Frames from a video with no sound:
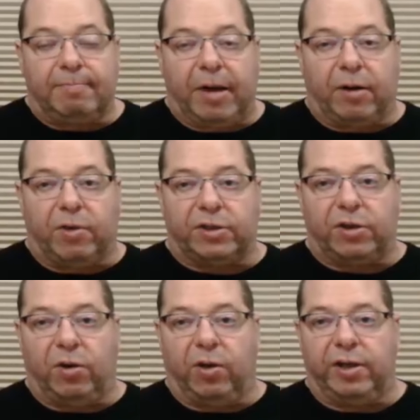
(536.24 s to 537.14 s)
And of course,
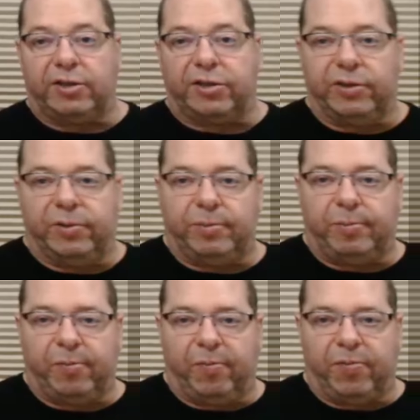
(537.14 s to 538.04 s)
the goal is to
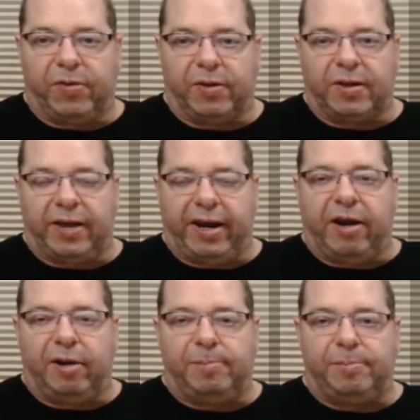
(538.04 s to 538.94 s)

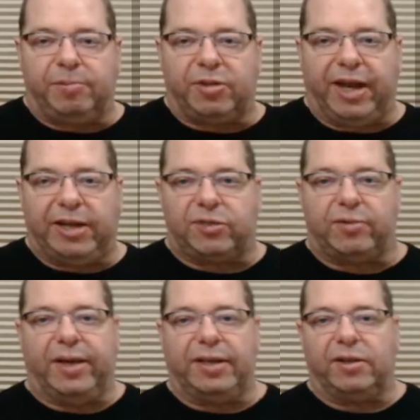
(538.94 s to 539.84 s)
clear stage 3.